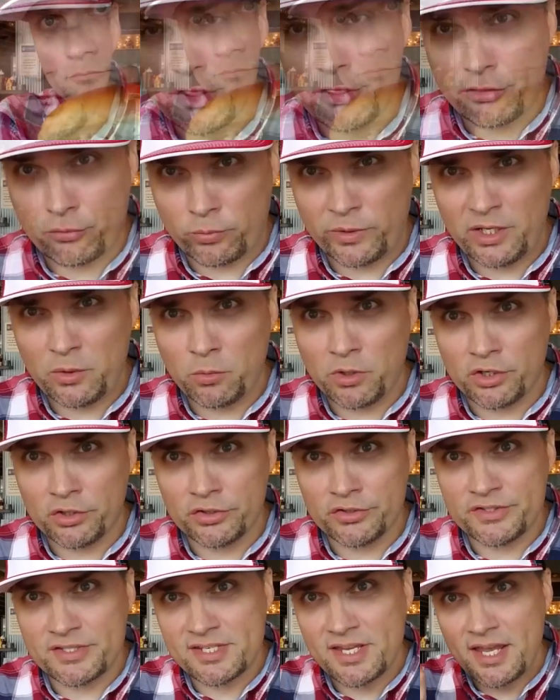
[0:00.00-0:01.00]
Three
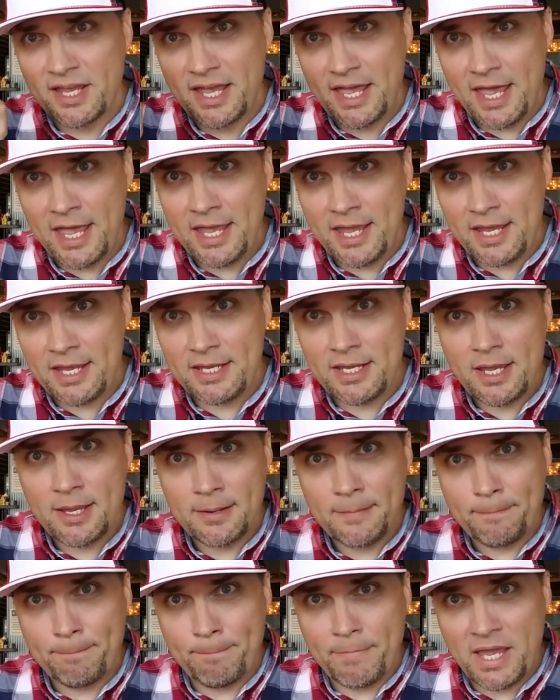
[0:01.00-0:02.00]
words,
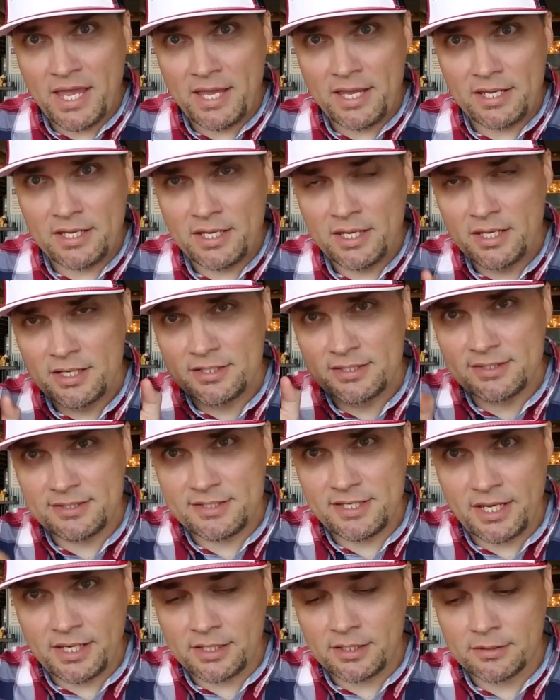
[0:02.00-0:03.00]
amazing.
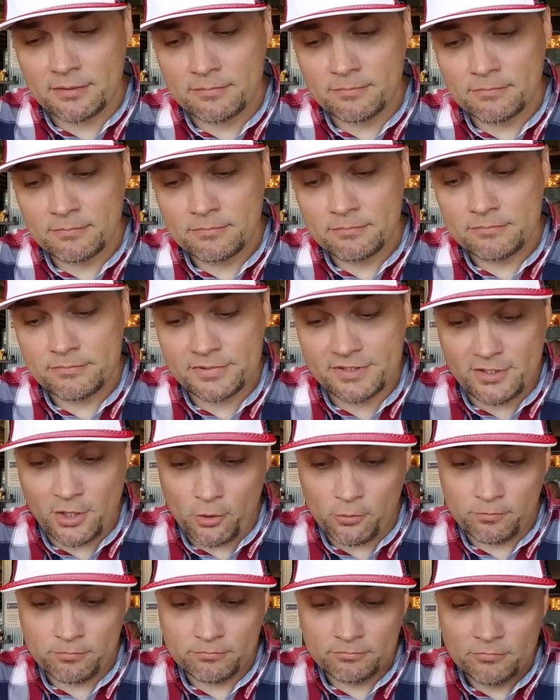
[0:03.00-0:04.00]
So,
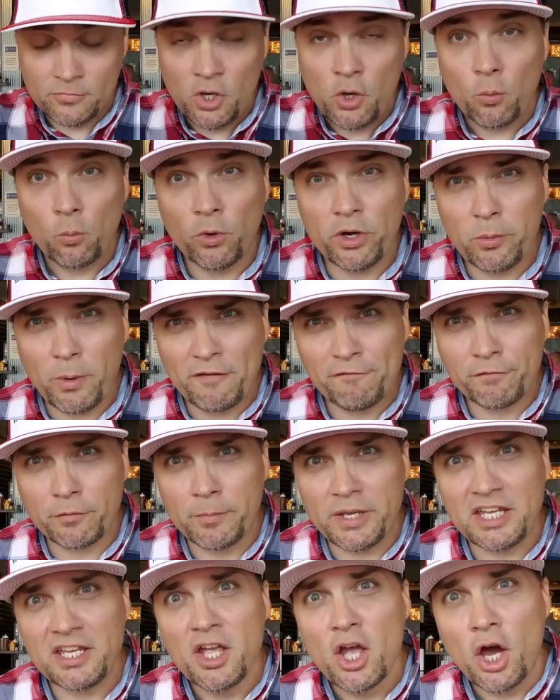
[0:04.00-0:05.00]
what do you want from
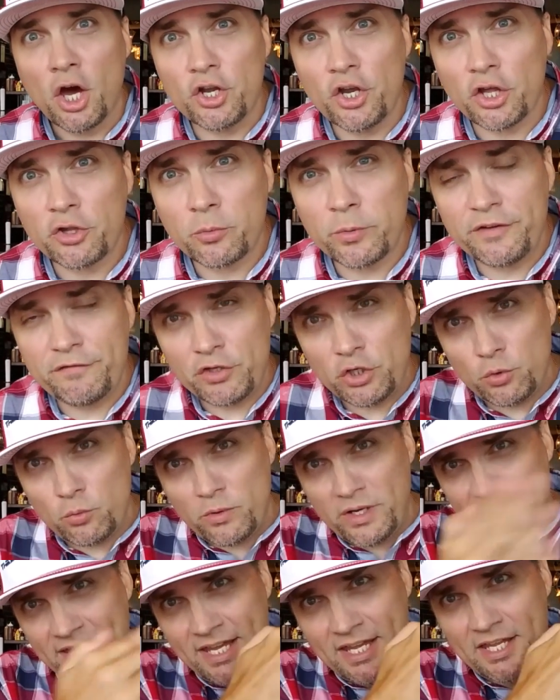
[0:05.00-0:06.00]
me? Another review
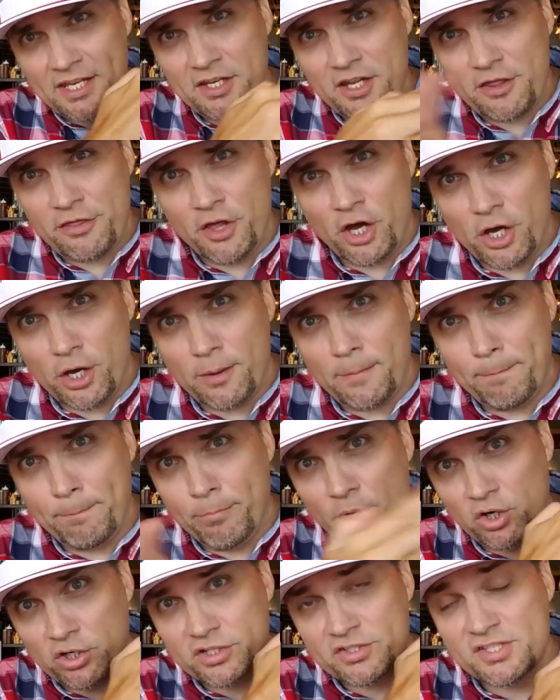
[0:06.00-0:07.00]
in the
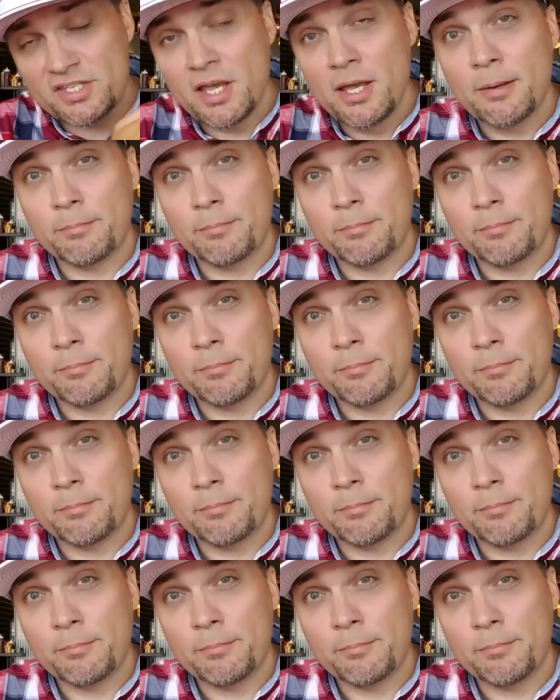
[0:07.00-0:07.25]
books.